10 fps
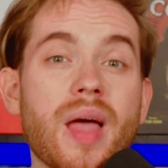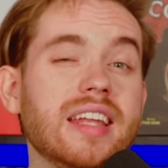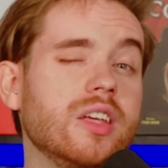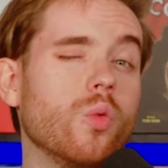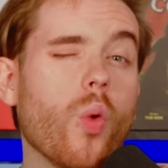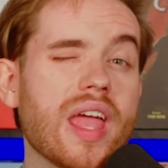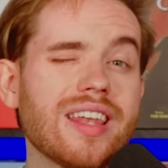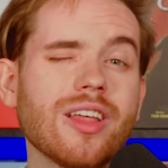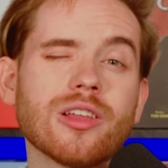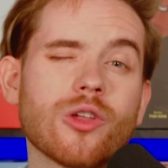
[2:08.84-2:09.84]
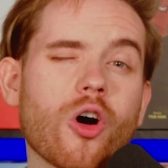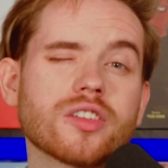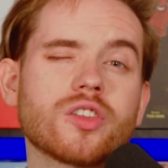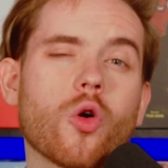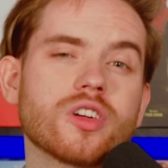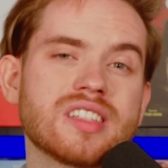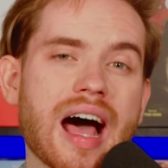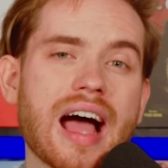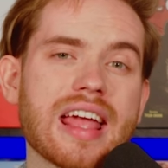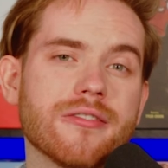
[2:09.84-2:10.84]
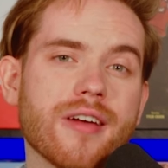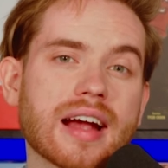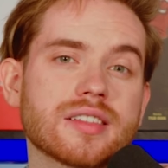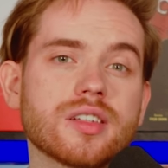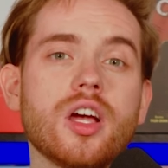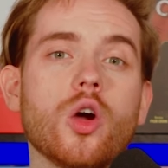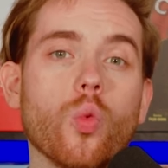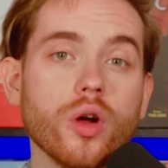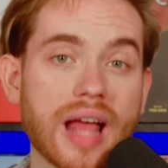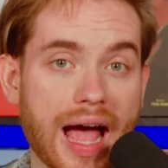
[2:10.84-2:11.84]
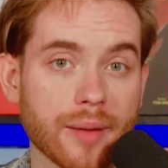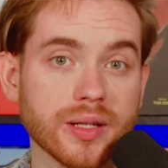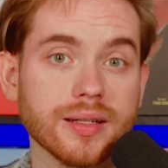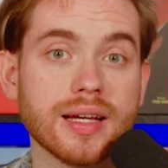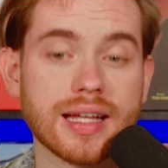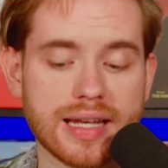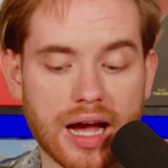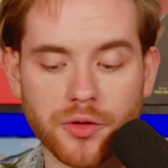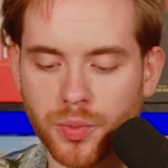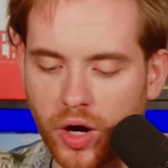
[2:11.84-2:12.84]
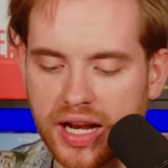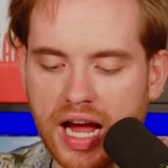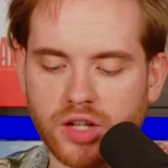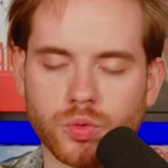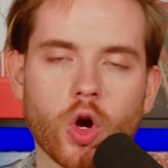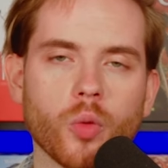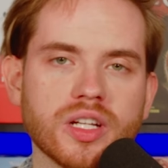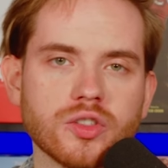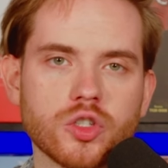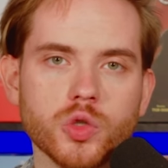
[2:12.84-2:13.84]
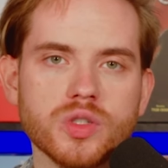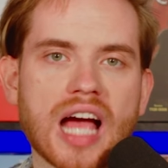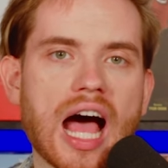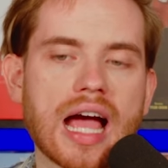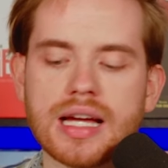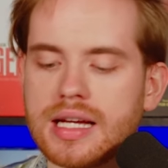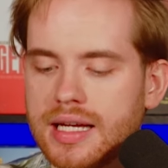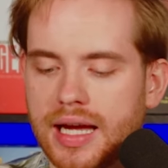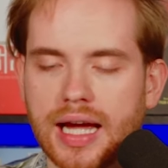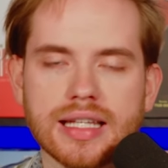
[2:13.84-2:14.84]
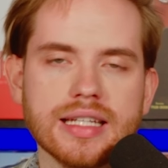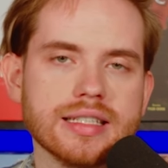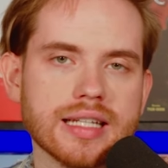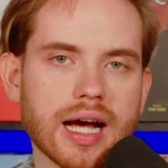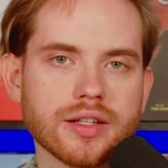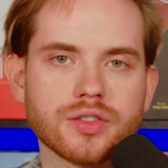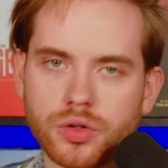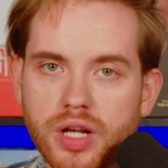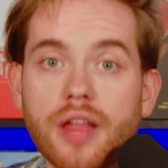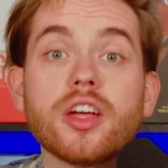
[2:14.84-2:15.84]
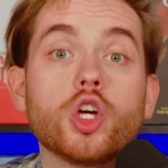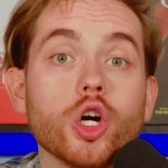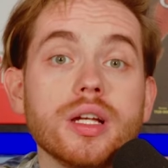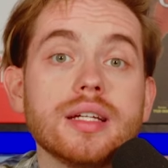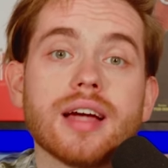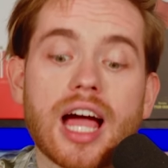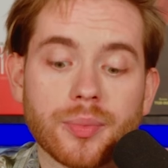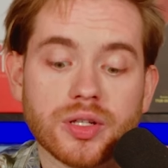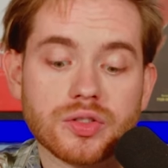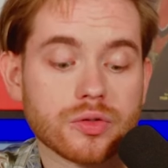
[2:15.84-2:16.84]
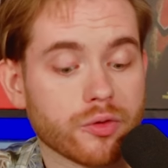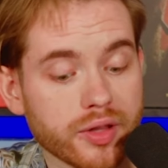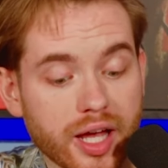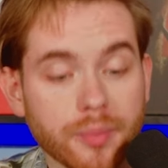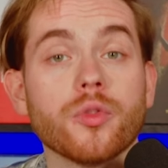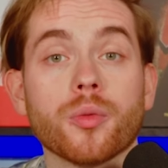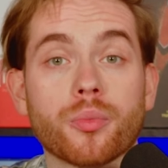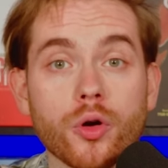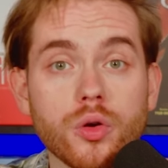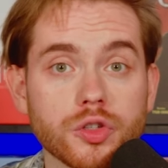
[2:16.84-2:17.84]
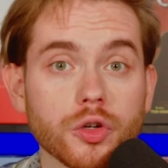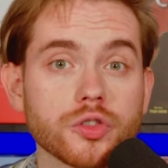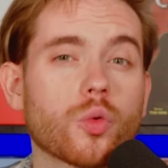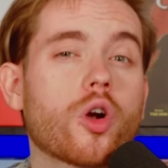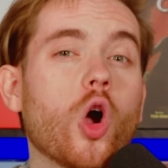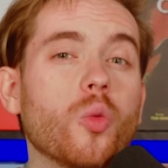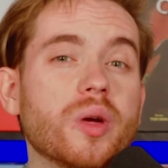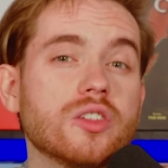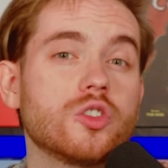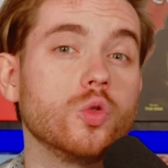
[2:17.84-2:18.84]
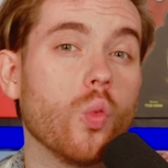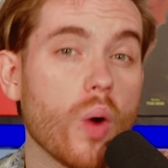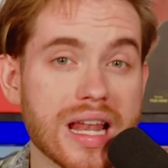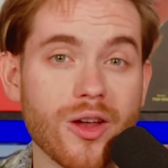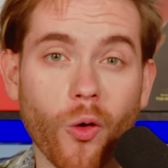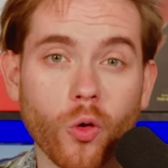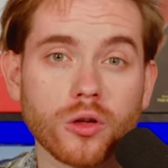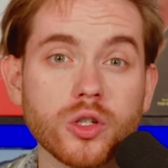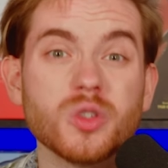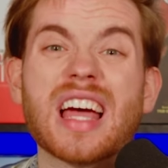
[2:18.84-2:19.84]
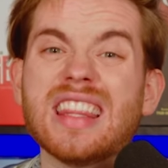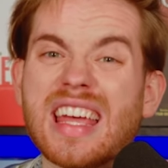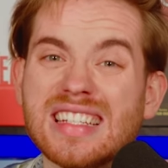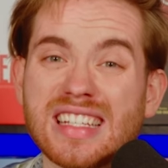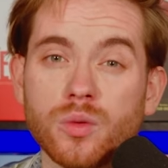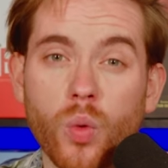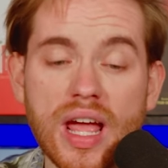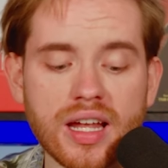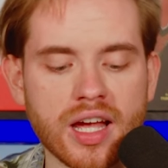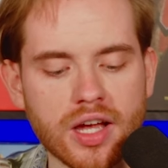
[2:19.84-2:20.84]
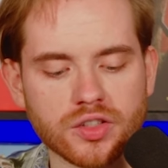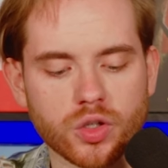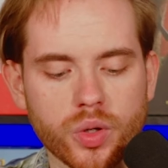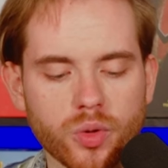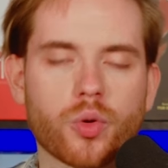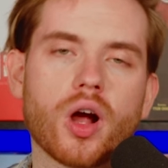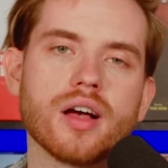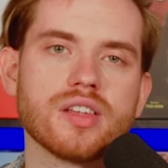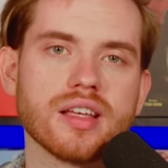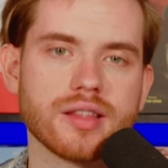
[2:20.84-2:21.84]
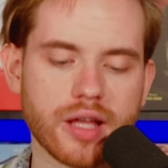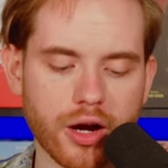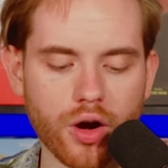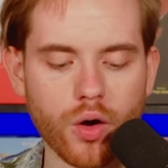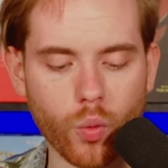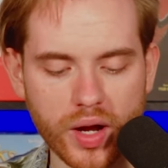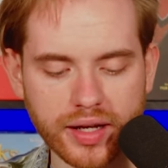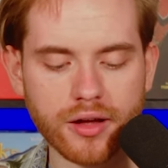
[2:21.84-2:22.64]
Any win, loss, or tie effects would happen now. The Brainiacs were hoping to tie, and they did not, so nothing good happens for them. The Bruisers were hoping to win or lose, and they did win, so we would process their win